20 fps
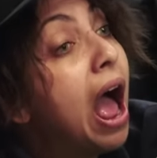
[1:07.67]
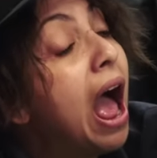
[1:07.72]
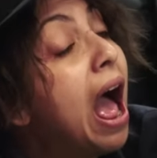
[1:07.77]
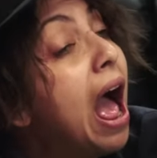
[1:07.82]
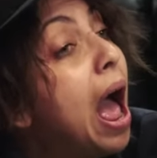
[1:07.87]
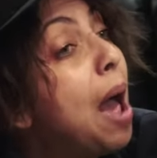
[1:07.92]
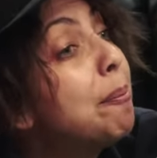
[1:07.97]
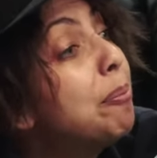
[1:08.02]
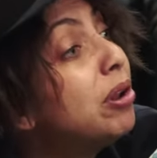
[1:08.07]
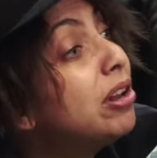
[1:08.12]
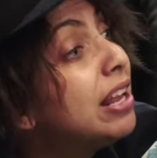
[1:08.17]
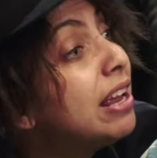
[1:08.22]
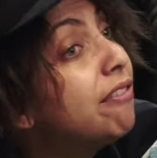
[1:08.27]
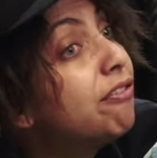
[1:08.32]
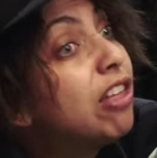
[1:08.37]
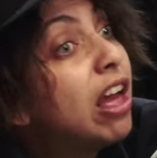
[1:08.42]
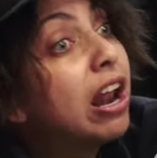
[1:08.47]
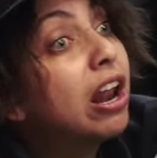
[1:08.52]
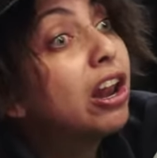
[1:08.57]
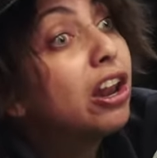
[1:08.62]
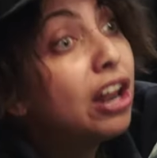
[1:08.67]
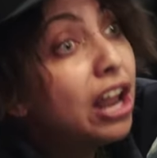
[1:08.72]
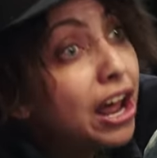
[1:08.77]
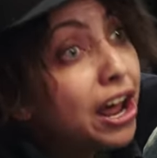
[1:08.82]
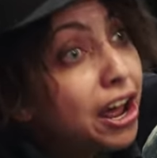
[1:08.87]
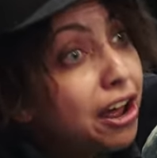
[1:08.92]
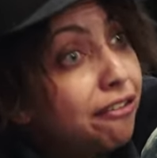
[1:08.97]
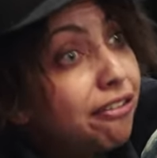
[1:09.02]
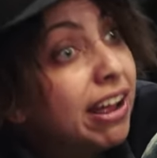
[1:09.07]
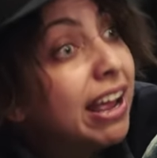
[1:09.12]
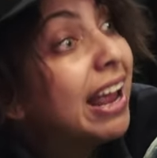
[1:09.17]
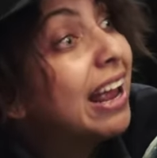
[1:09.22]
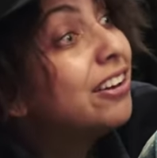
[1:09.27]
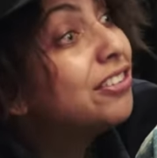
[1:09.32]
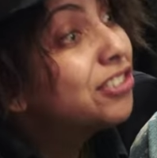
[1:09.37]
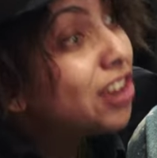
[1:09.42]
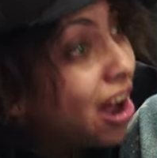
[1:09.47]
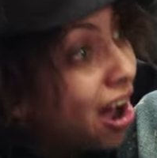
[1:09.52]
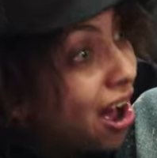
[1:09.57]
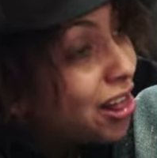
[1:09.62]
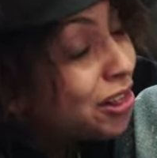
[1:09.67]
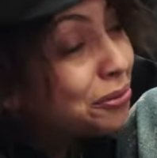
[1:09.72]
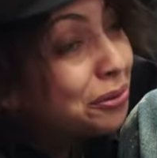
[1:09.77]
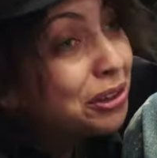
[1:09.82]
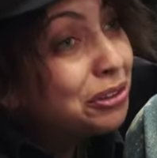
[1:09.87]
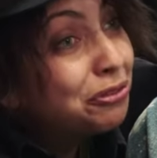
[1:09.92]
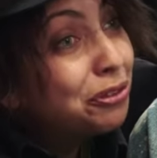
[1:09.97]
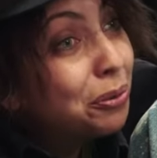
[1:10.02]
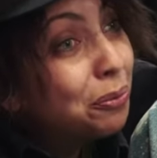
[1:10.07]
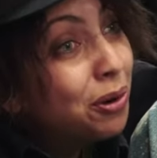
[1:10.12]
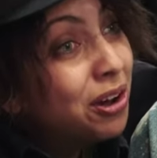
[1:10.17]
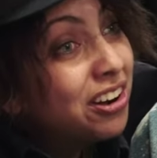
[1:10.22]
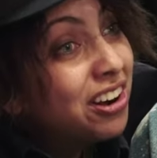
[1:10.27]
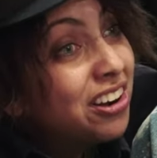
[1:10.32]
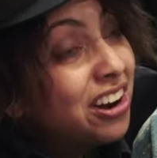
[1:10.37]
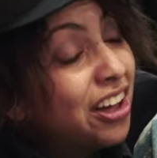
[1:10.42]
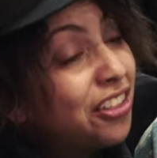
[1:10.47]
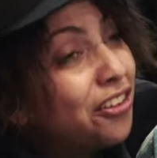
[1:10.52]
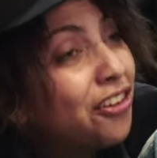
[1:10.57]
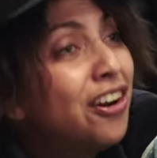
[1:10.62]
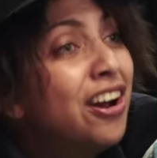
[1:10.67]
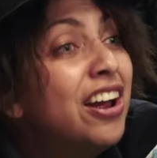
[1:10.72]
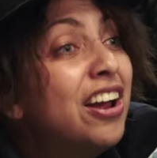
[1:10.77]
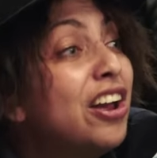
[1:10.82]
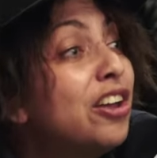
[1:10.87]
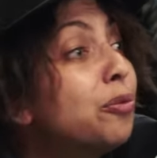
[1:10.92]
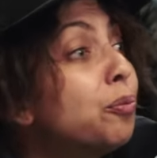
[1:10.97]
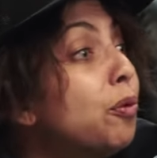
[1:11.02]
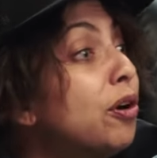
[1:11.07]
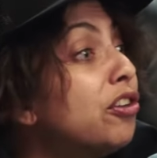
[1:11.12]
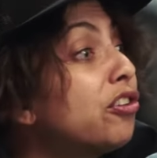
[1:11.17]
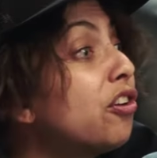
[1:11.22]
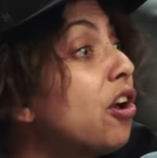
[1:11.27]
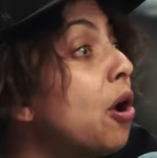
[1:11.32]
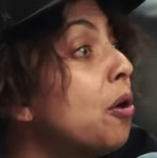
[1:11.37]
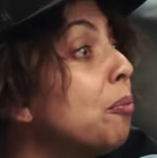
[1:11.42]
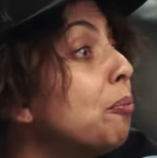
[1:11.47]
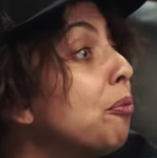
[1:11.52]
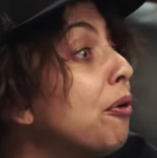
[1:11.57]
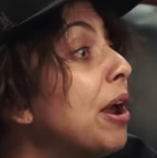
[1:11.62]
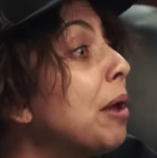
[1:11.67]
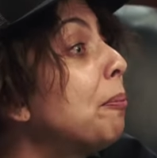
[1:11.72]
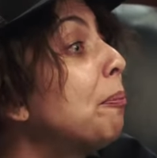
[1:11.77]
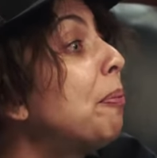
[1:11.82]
I believe that love and tolerance for one another is what's gonna bring